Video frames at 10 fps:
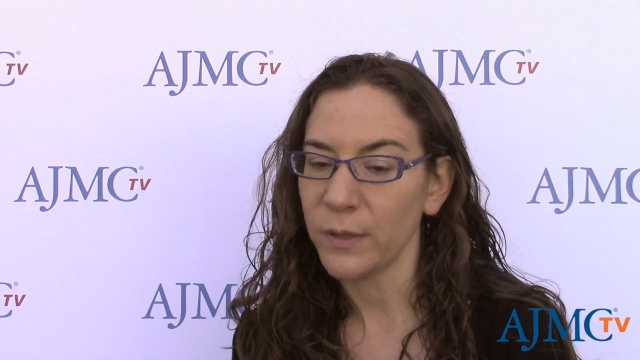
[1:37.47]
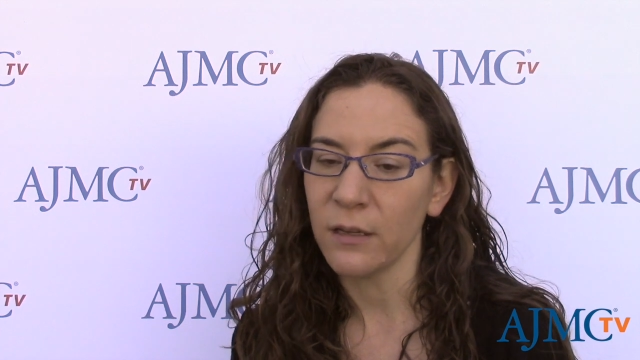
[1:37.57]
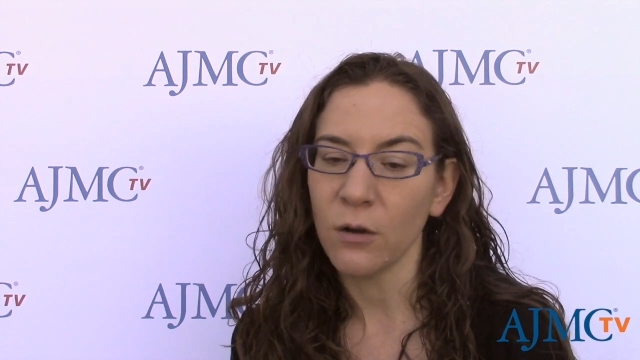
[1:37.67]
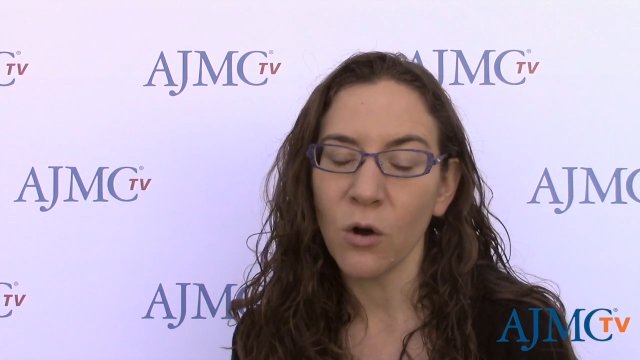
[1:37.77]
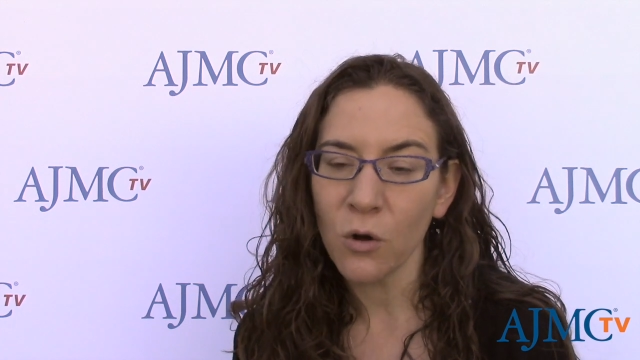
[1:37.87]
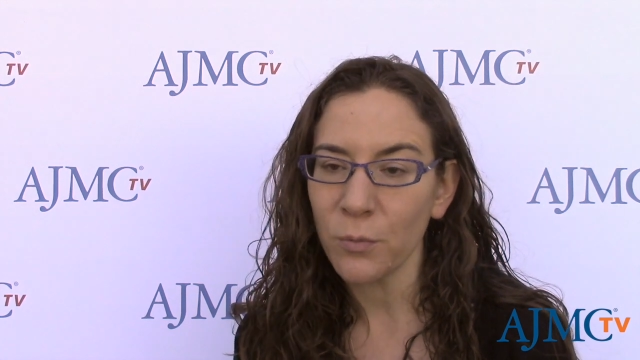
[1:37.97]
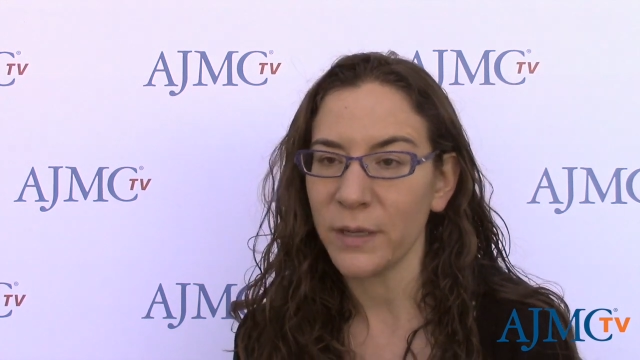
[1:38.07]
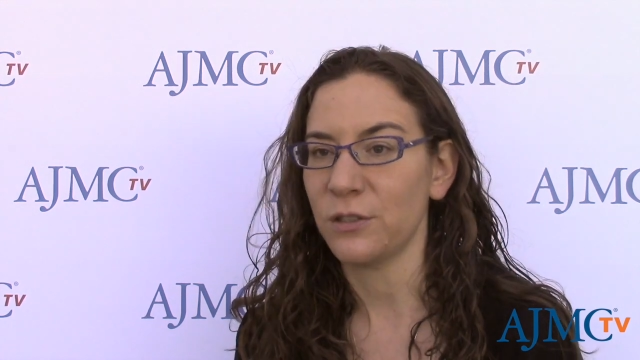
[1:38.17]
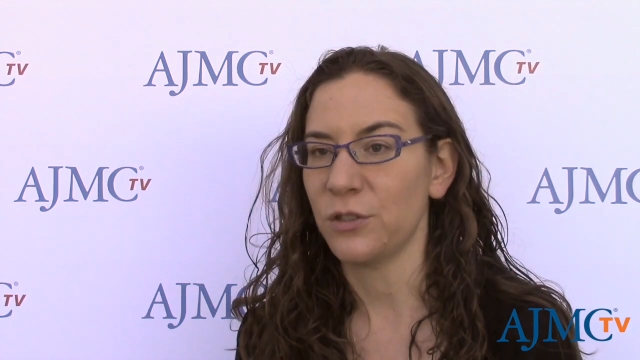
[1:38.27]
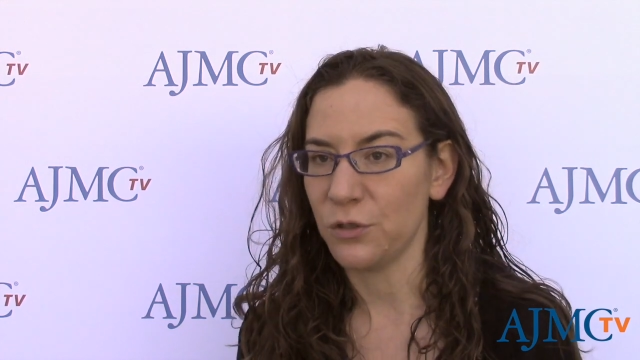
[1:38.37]
We
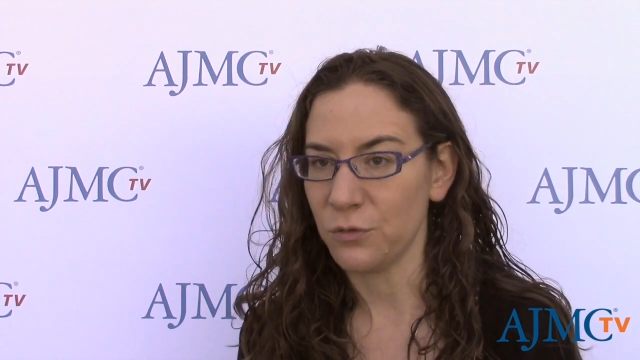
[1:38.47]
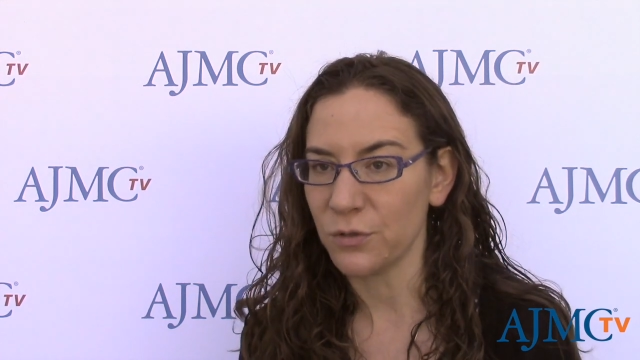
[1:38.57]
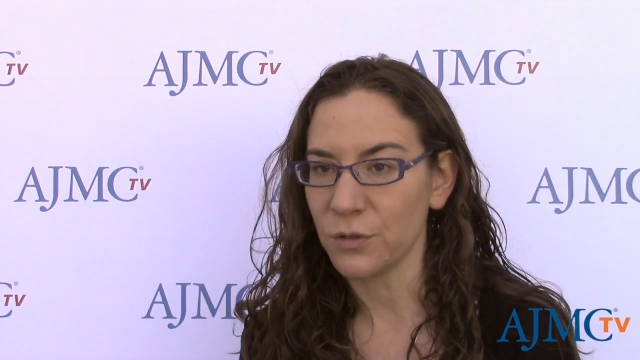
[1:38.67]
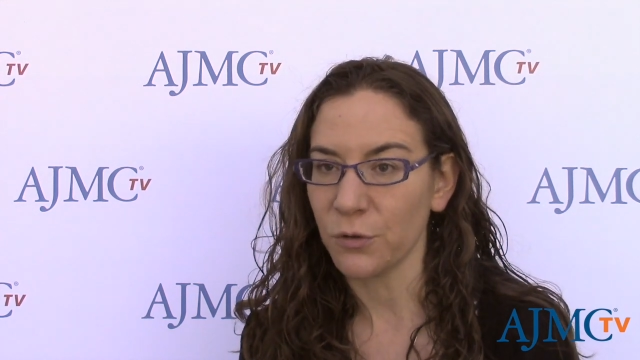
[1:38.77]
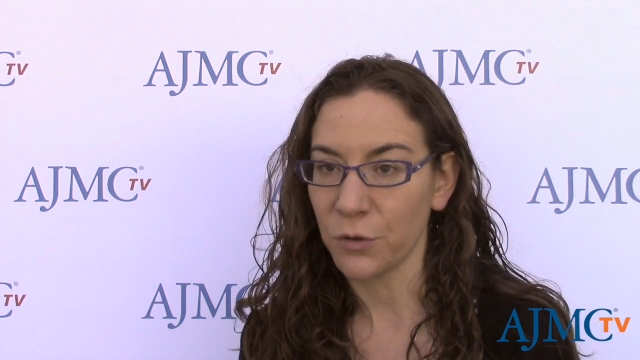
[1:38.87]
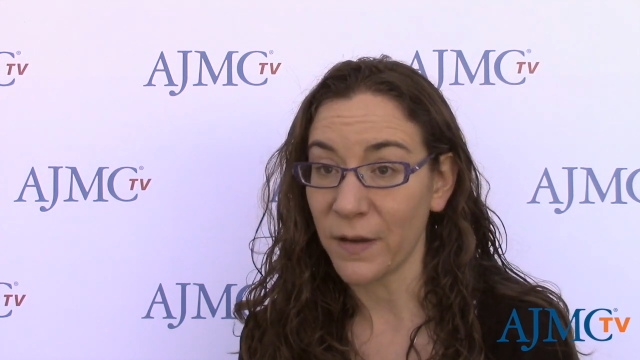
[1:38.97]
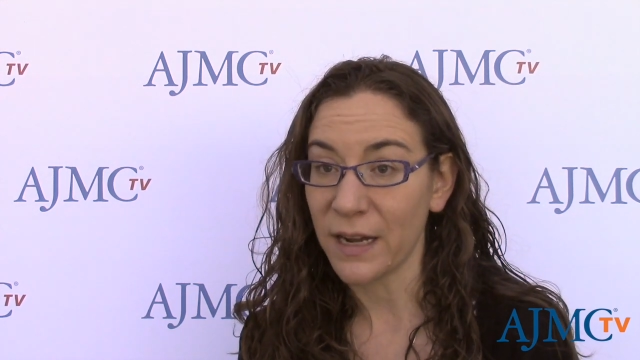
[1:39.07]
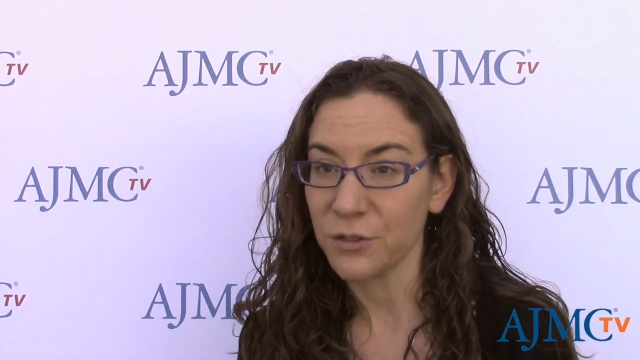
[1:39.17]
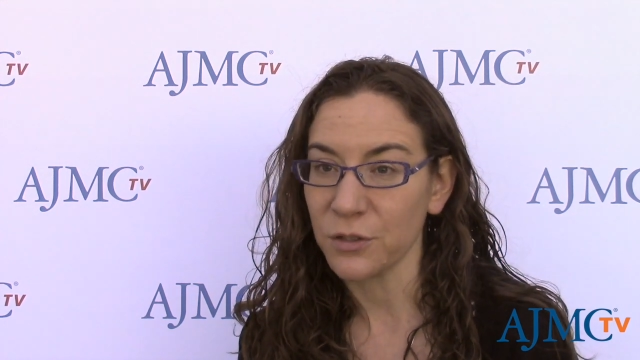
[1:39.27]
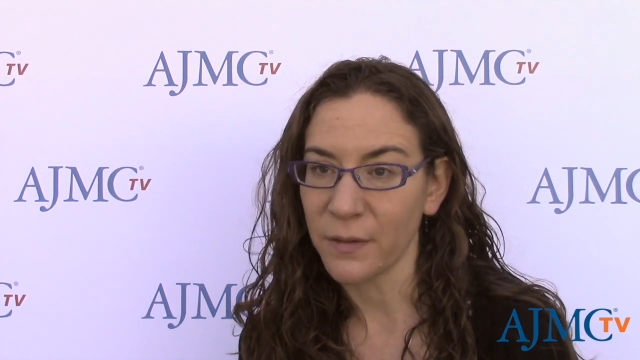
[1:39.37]
always use growth
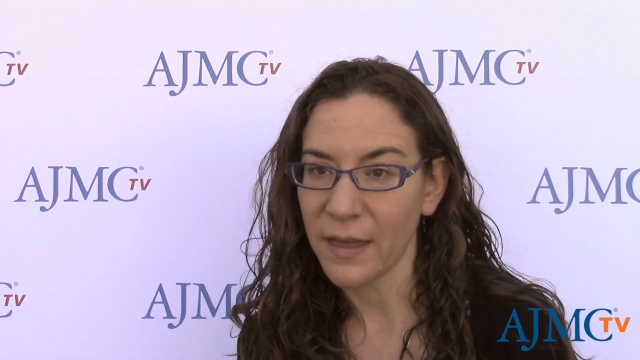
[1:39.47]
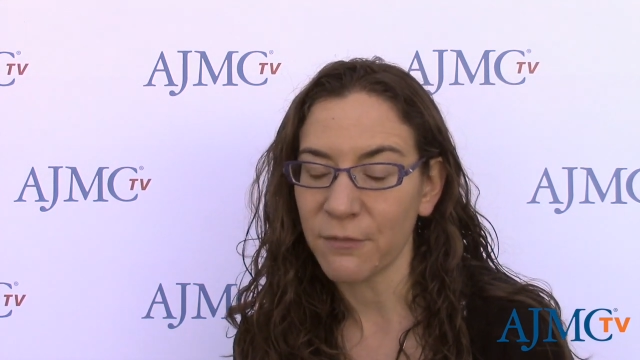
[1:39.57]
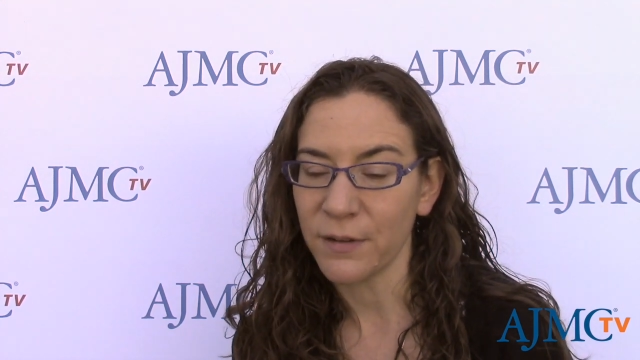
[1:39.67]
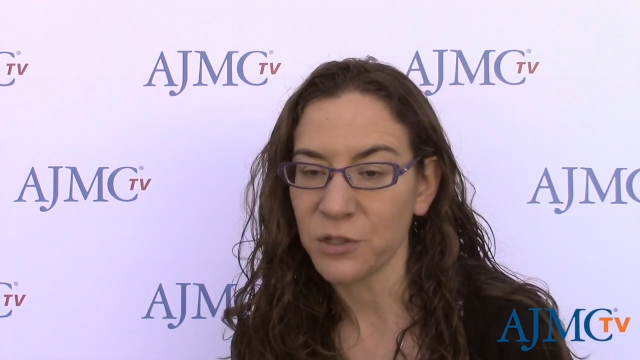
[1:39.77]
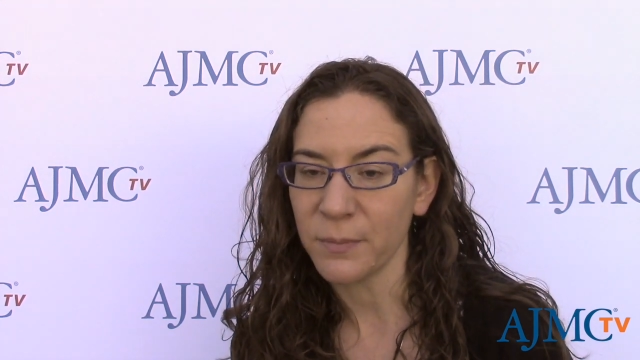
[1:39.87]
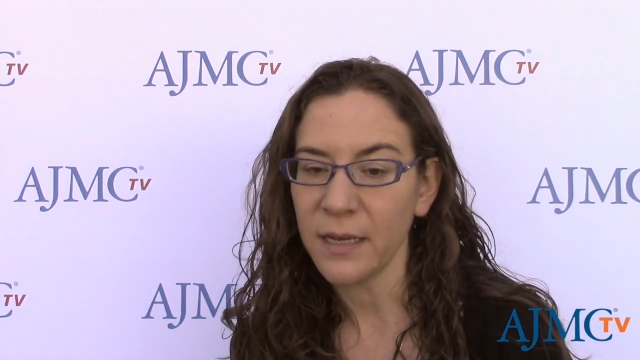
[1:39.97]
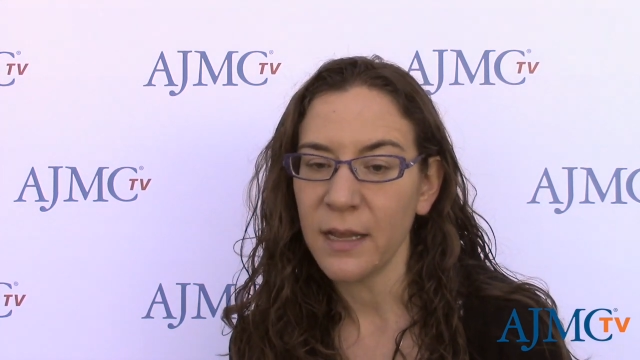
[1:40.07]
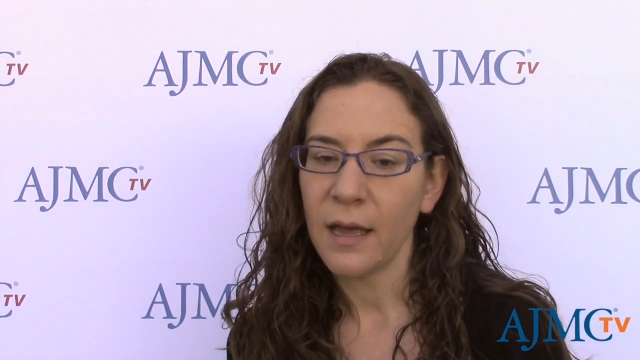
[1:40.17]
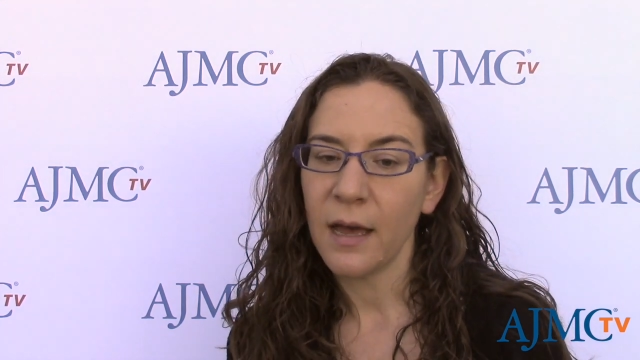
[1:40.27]
factor with that regimen.